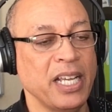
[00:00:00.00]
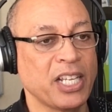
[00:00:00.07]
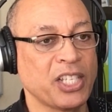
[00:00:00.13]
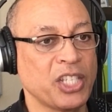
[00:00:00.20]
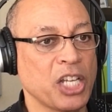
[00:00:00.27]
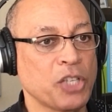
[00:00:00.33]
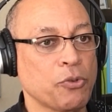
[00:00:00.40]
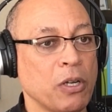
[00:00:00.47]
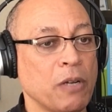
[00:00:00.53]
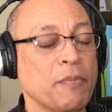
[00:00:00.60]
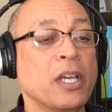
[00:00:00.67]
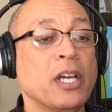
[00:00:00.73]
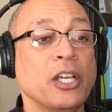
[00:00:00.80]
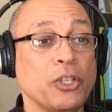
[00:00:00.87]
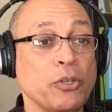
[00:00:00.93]
etc.,
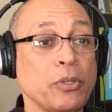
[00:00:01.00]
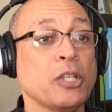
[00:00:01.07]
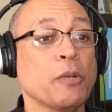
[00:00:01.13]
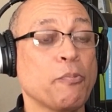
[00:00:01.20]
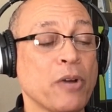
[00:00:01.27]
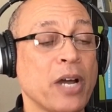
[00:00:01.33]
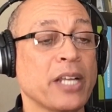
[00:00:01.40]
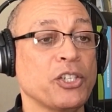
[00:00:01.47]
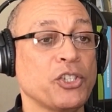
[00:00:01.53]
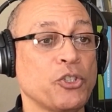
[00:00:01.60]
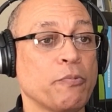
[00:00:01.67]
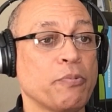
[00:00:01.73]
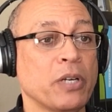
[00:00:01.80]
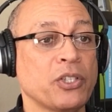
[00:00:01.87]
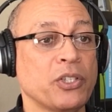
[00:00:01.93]
you need to
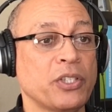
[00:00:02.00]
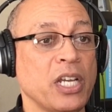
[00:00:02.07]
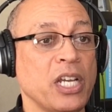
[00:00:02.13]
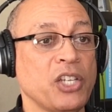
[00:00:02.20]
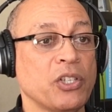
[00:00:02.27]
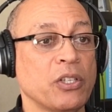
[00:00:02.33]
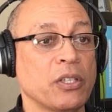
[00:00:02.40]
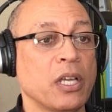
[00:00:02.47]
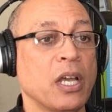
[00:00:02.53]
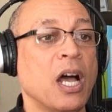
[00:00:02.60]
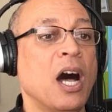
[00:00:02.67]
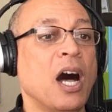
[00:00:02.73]
practice your presentation.